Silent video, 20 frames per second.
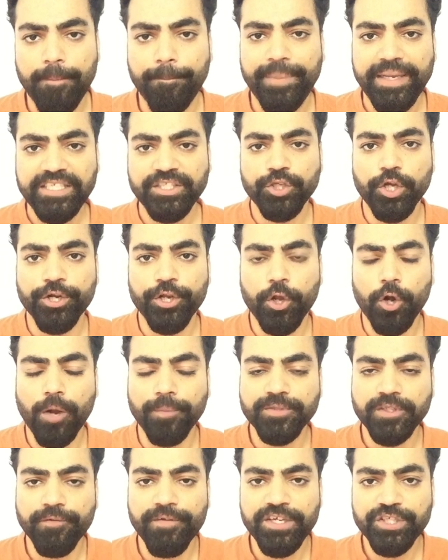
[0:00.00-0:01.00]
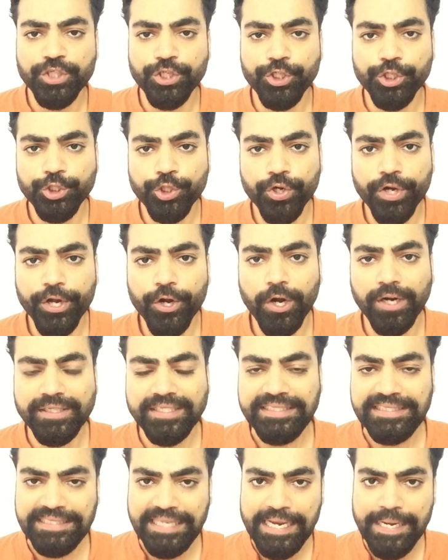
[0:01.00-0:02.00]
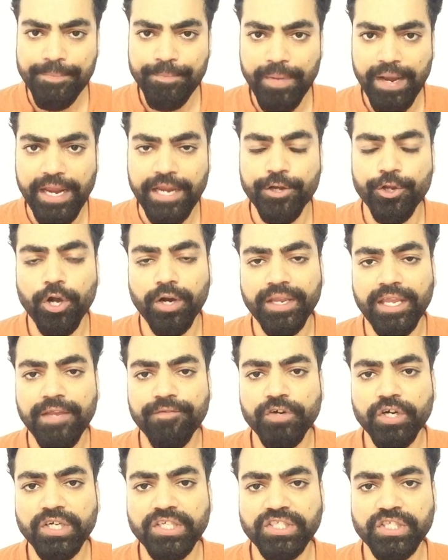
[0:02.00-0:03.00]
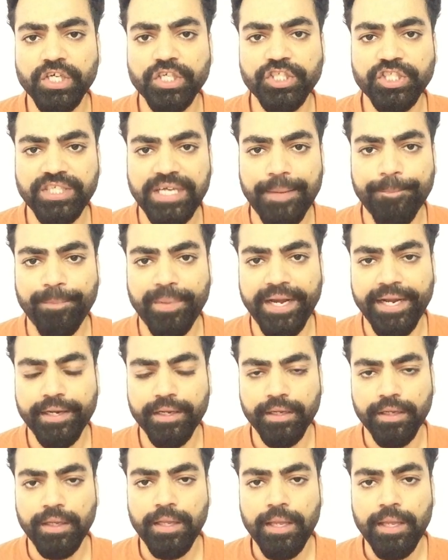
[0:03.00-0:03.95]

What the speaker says: Based on your observation, you should record the same in your keyword research template.